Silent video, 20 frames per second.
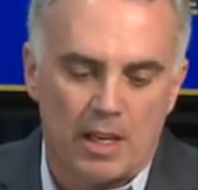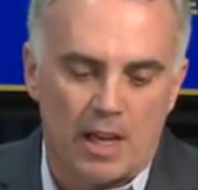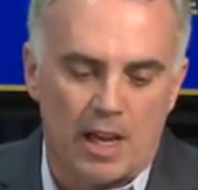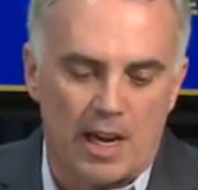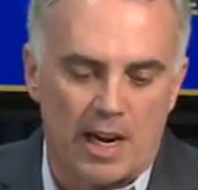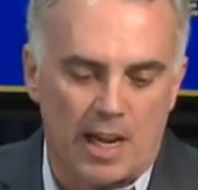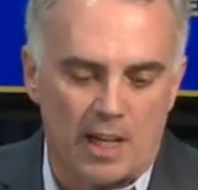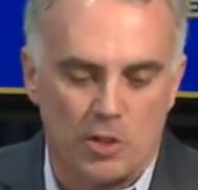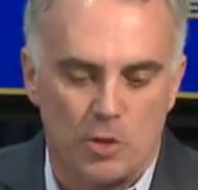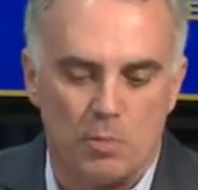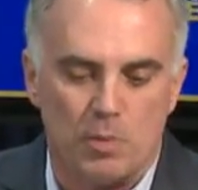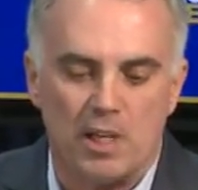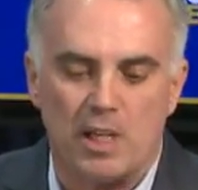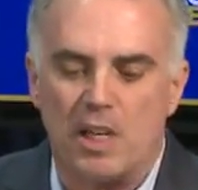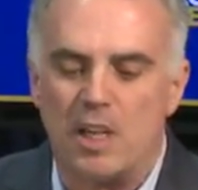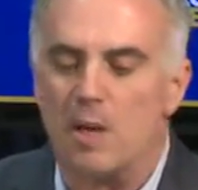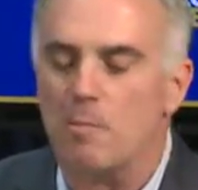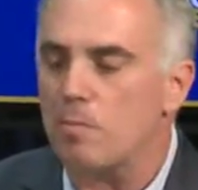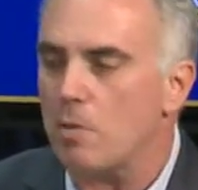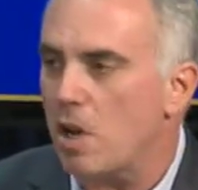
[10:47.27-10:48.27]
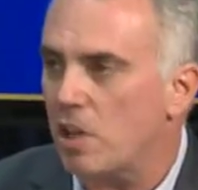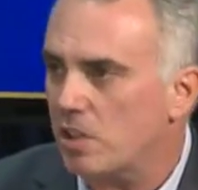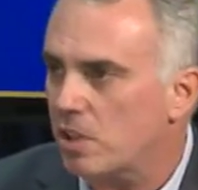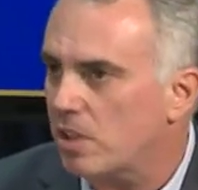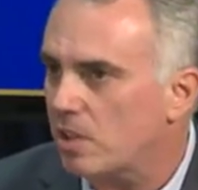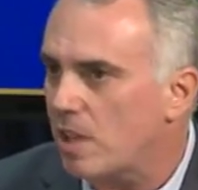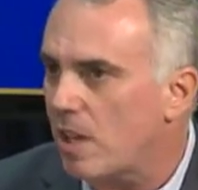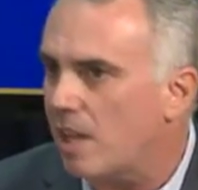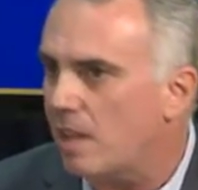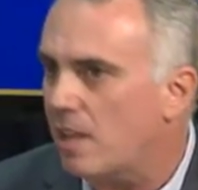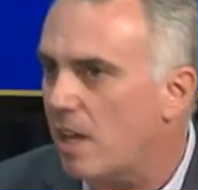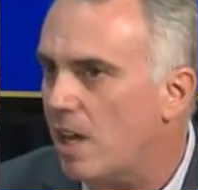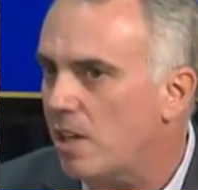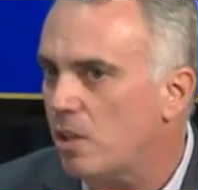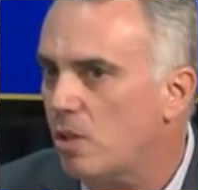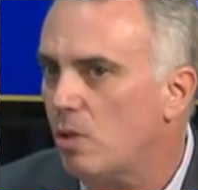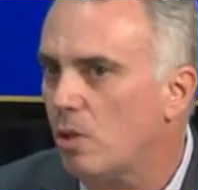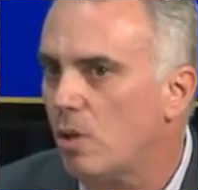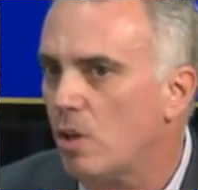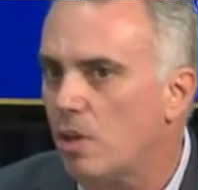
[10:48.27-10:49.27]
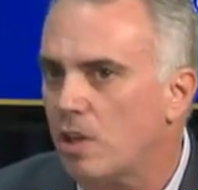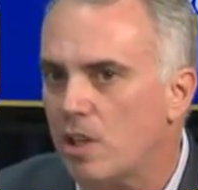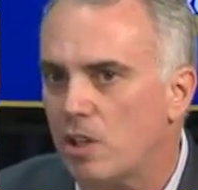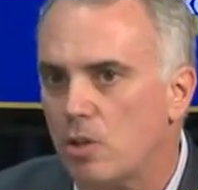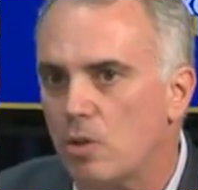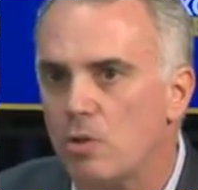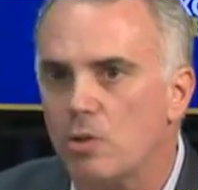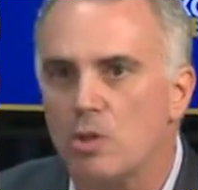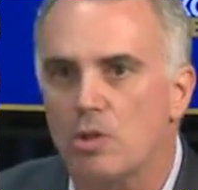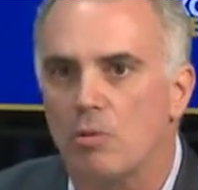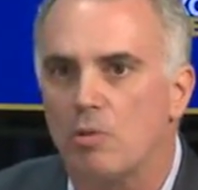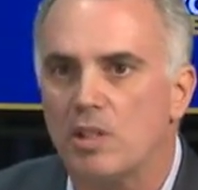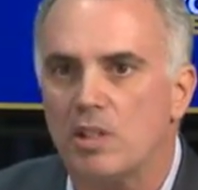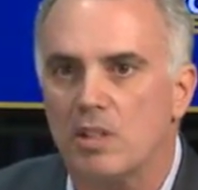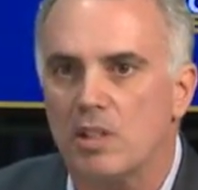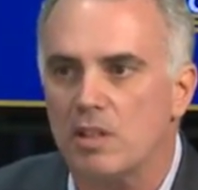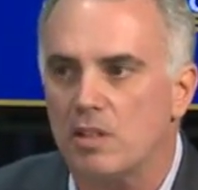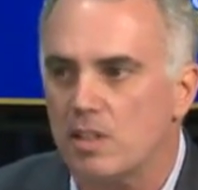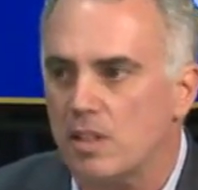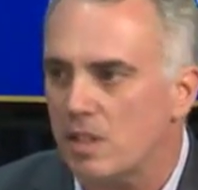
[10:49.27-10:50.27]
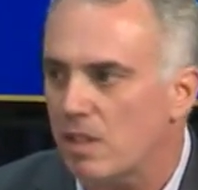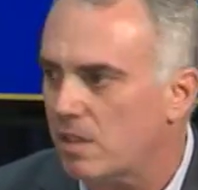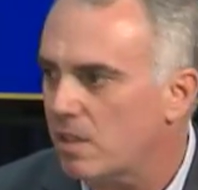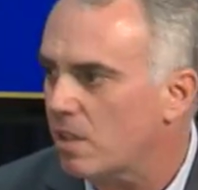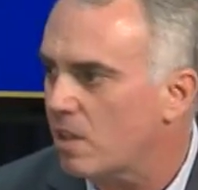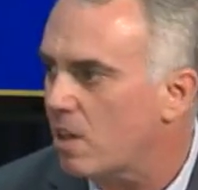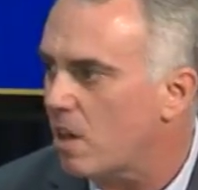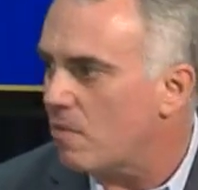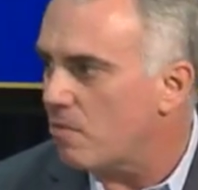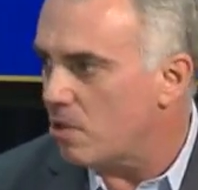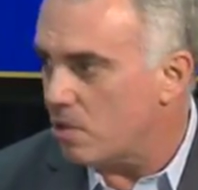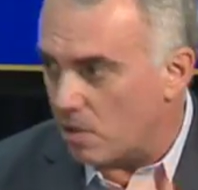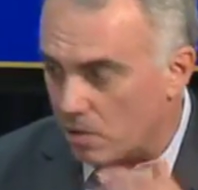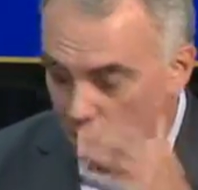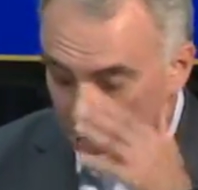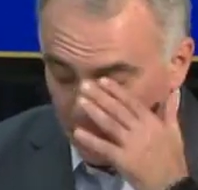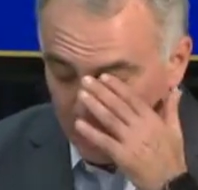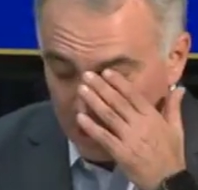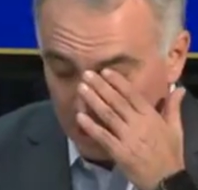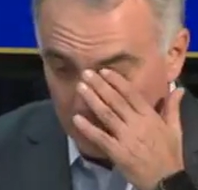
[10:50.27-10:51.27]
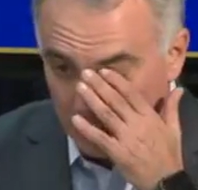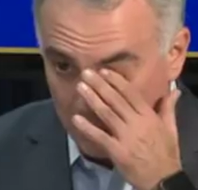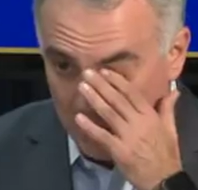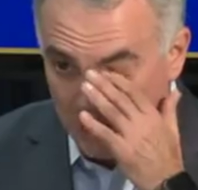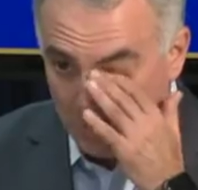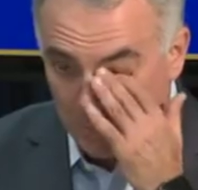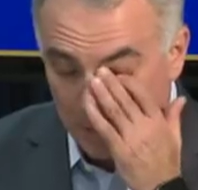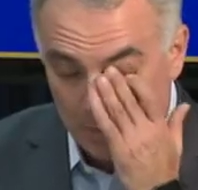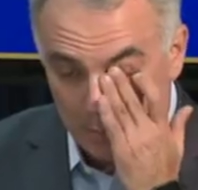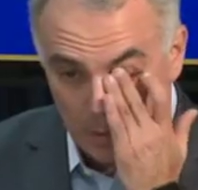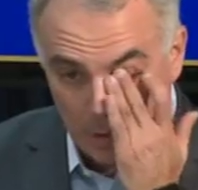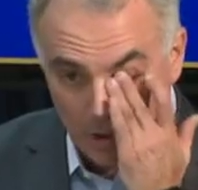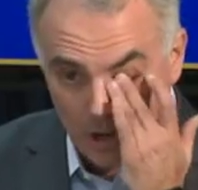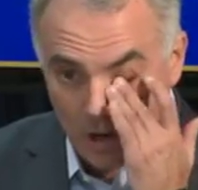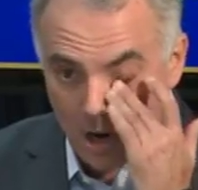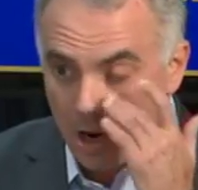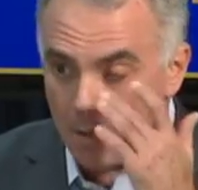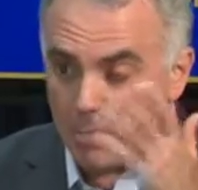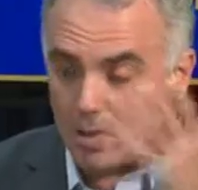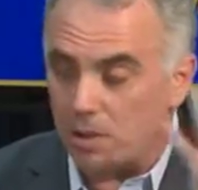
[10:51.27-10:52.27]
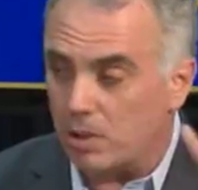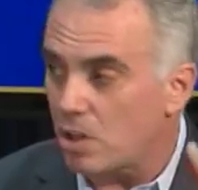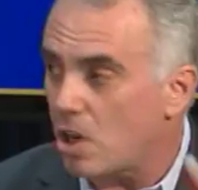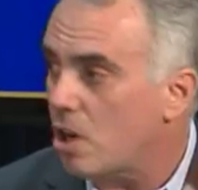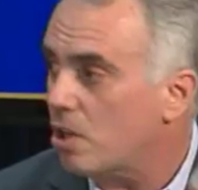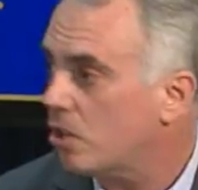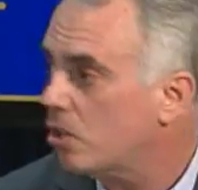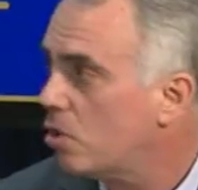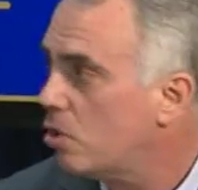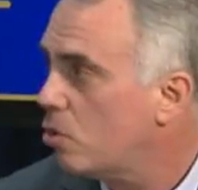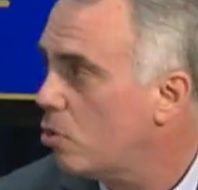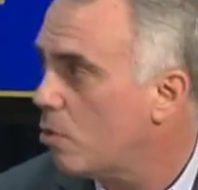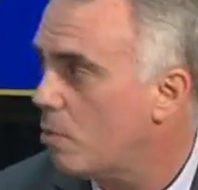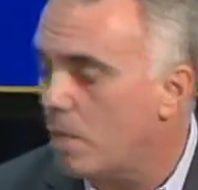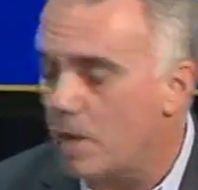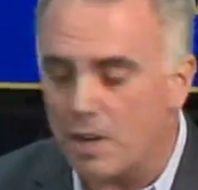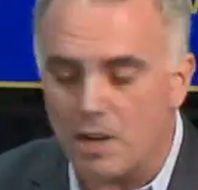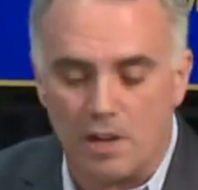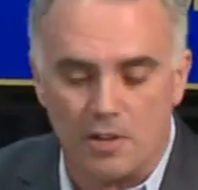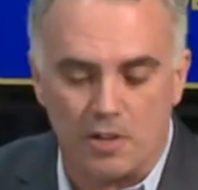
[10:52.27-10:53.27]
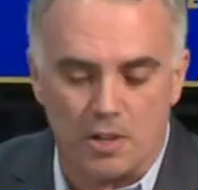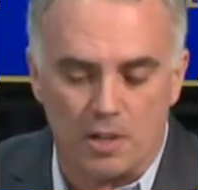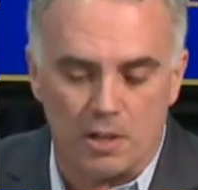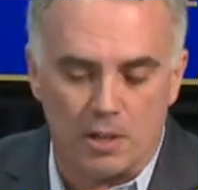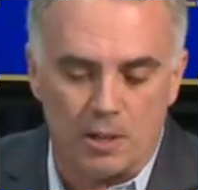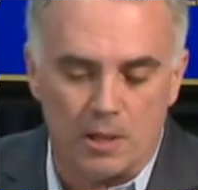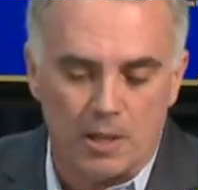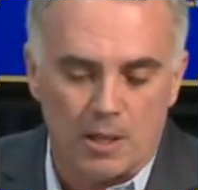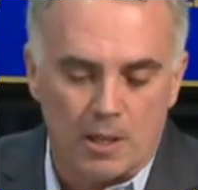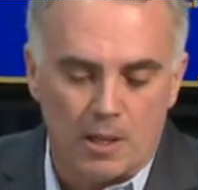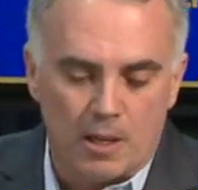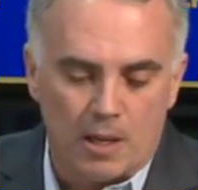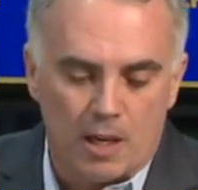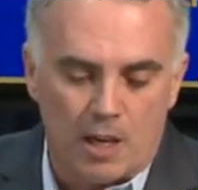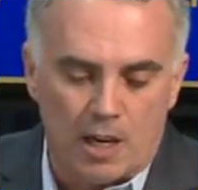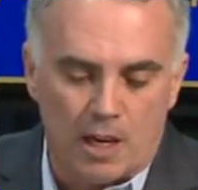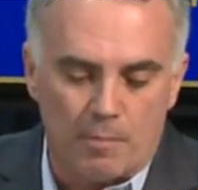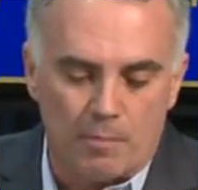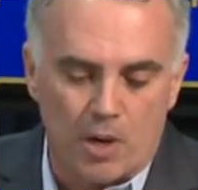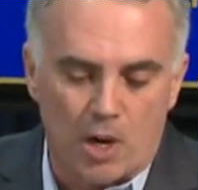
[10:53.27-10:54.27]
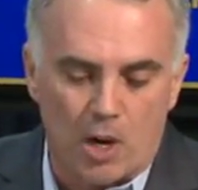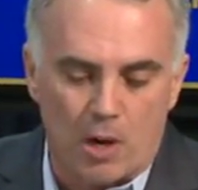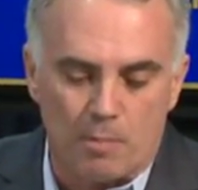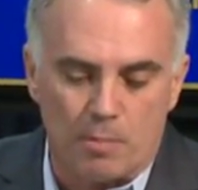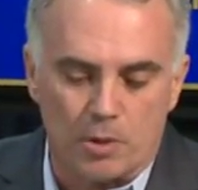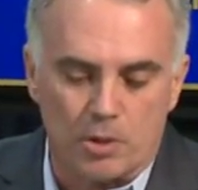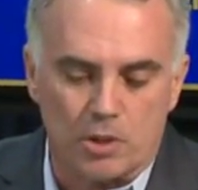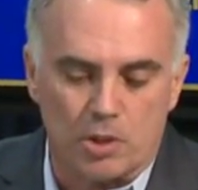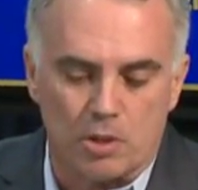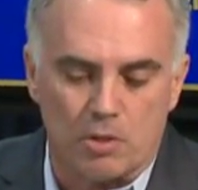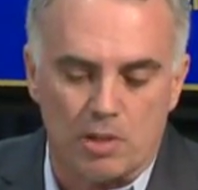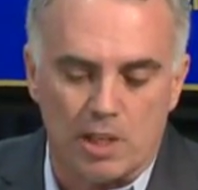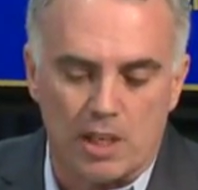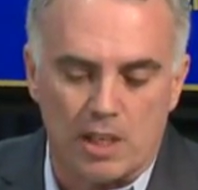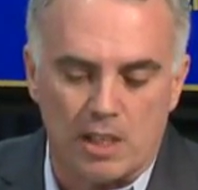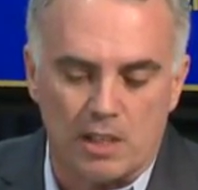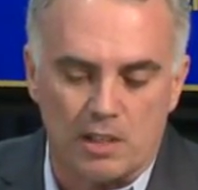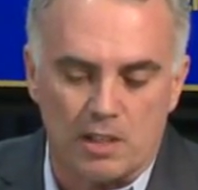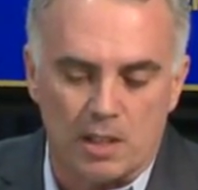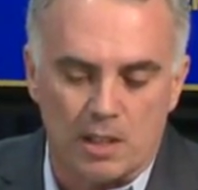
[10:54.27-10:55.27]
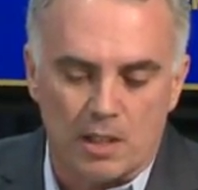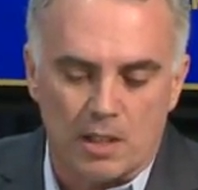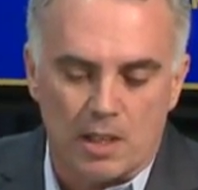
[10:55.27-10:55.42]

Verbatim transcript: And as you begin a process like that, you look at your choices, and as the governor says, many people come and talk to you about other um, opportunities.